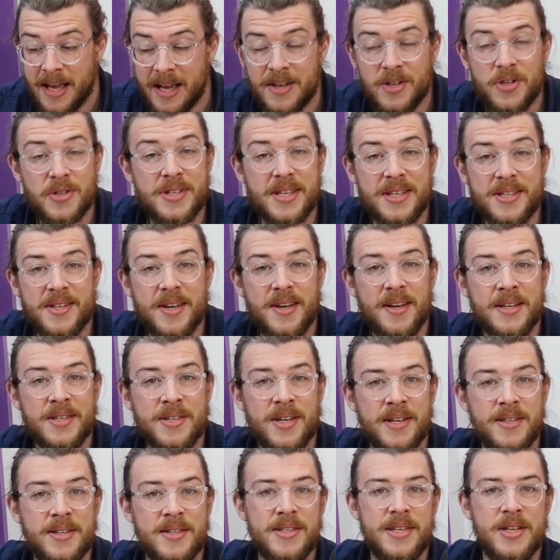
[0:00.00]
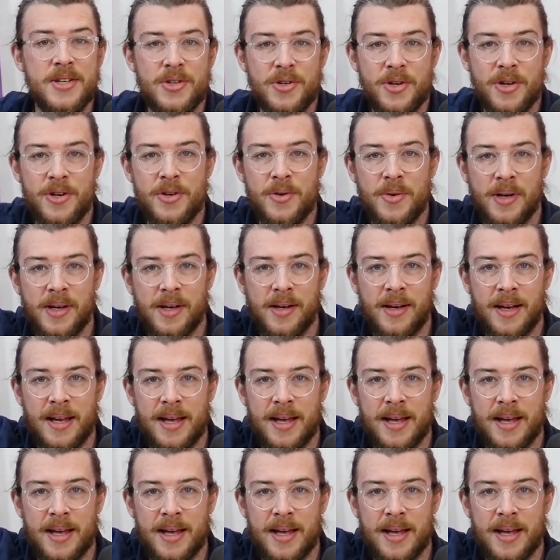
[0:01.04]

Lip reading: Just exciting to see. She's going to do a little